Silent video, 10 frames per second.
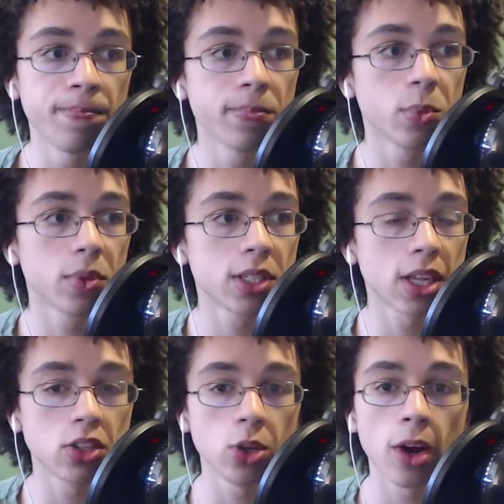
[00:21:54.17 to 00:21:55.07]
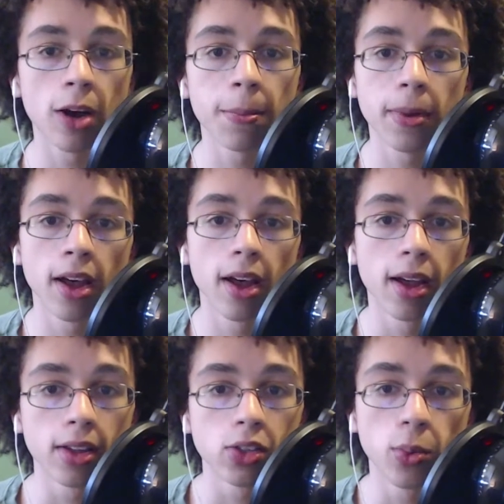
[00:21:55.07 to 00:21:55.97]
set you up
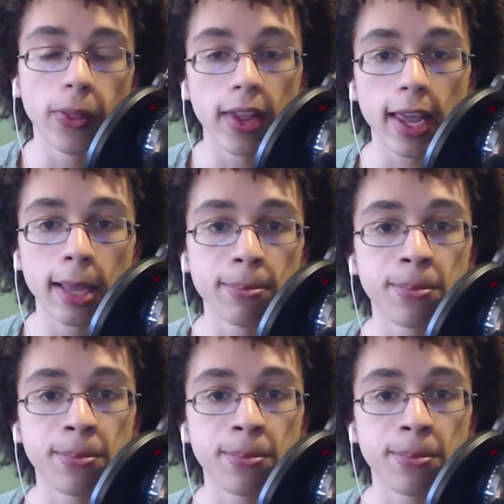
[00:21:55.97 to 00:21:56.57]
to win the game.